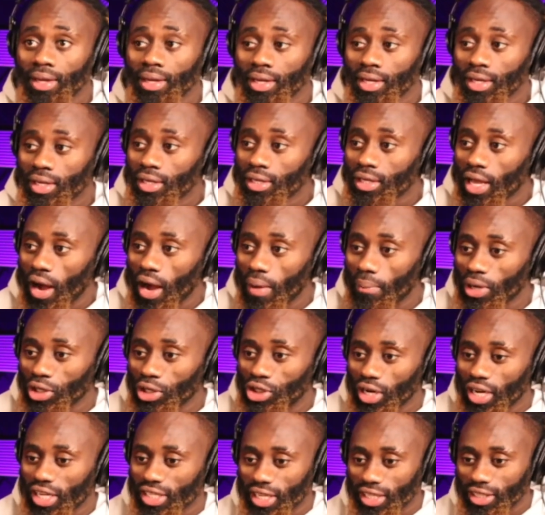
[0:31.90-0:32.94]
Y'all make sure
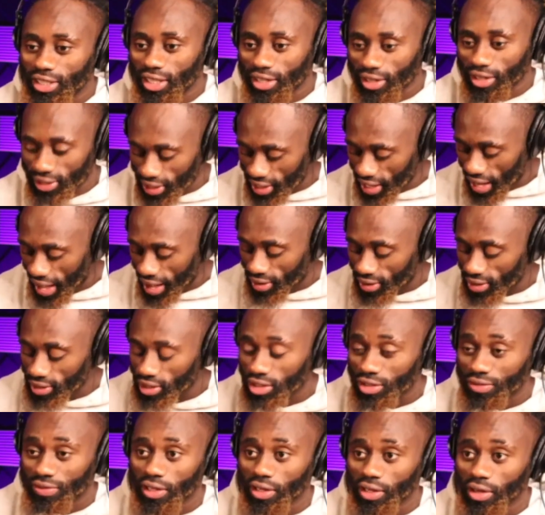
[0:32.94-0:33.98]
let's get 300 likes on this
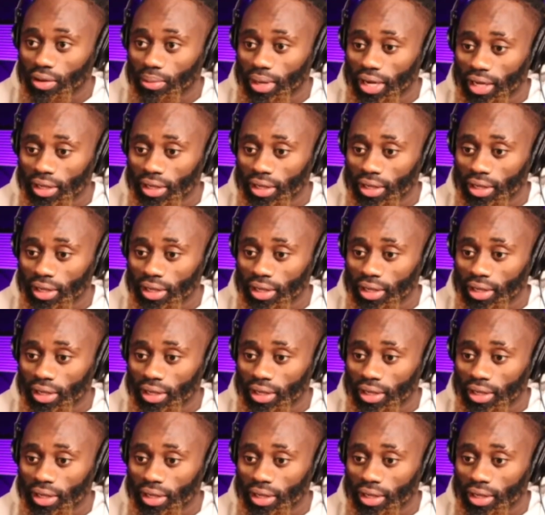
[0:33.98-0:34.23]
video, man.